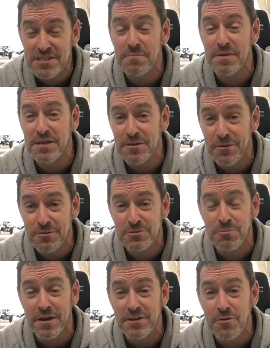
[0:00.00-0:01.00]
to be
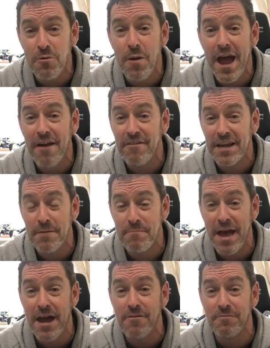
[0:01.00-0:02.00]
used when you're wearing a
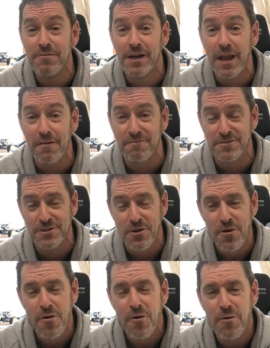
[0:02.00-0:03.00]
pair of gloves
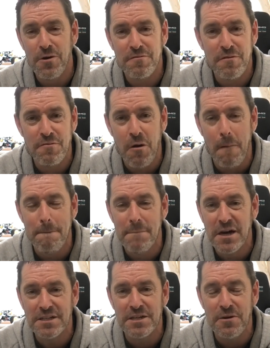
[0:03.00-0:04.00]
or if you've got
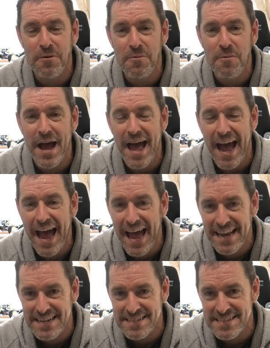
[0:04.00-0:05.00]
muddy or wet
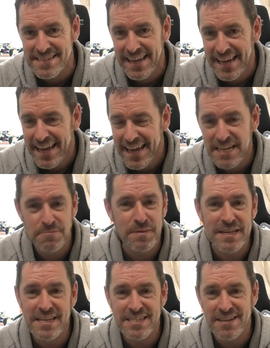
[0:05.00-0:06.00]
hands. It's
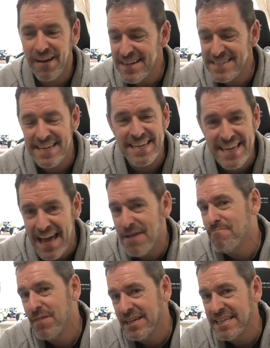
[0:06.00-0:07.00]
been designed to get
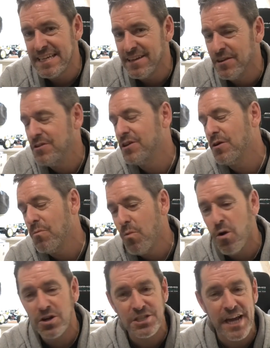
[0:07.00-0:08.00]
muddy. You know, you can
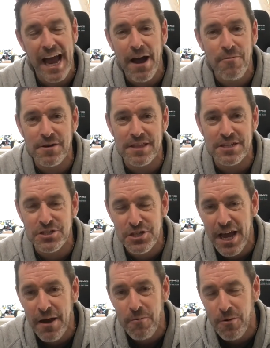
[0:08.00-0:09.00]
wash it out with a
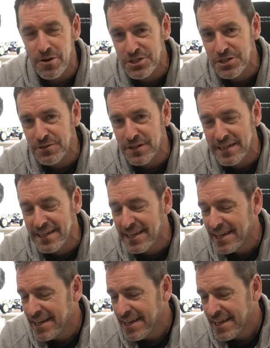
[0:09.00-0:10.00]
jet wash. You can
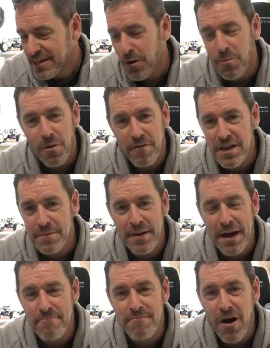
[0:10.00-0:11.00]
not worry
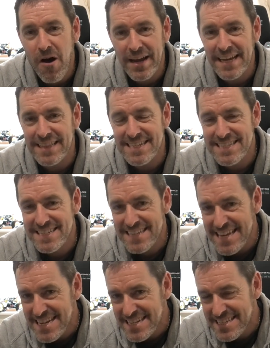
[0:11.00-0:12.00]
about marking the
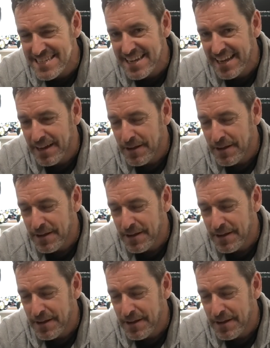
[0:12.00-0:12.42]
seats.